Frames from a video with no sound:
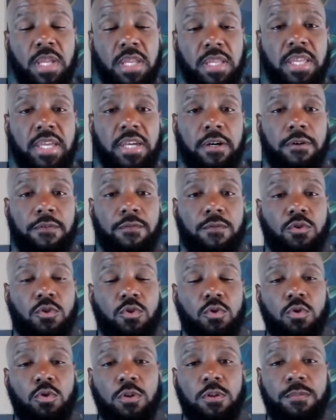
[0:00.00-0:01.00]
Yeah, for
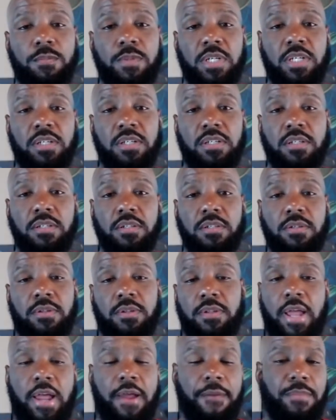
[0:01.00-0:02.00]
sure. Because
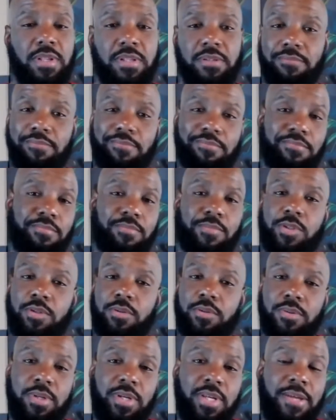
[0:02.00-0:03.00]
I mean,
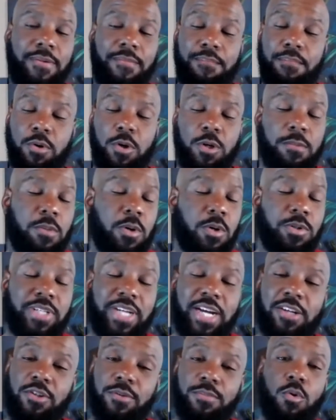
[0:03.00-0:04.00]
put them on
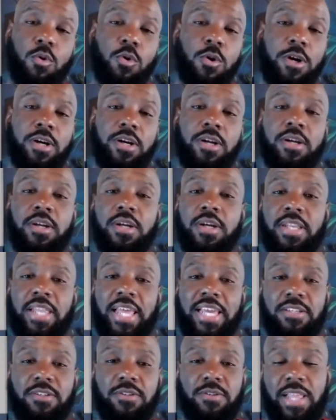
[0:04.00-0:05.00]
child support,
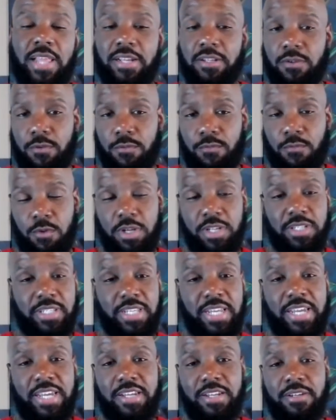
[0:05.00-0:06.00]
like like your friend
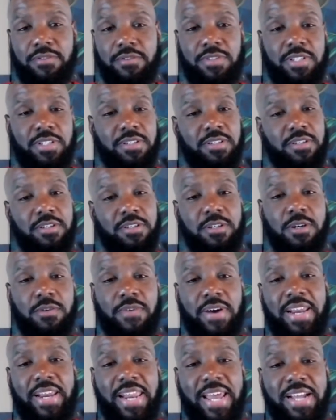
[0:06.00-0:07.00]
said, if she's good
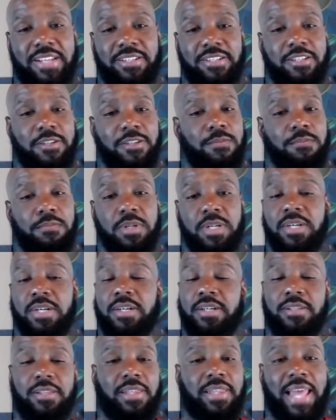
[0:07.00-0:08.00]
financially,
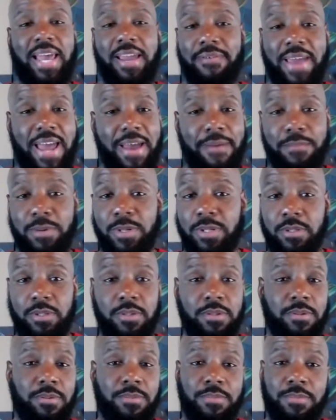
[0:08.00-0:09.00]
but life
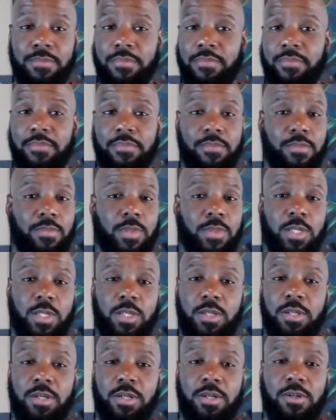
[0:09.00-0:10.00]
happens,
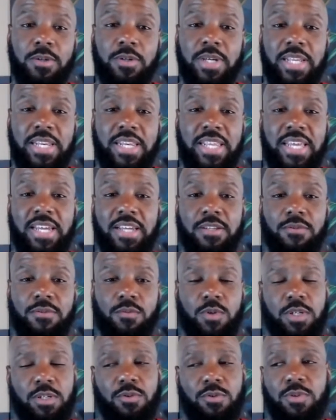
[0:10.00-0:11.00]
you know. And then
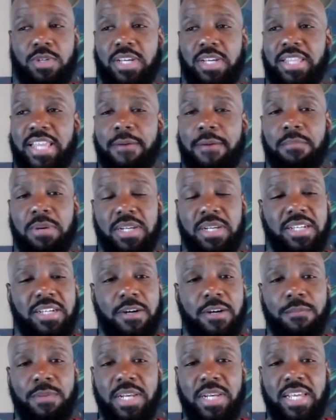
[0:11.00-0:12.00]
because you get that money
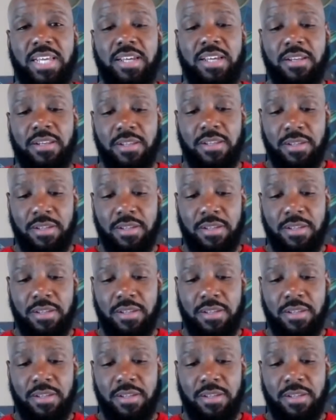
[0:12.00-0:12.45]
coming life in,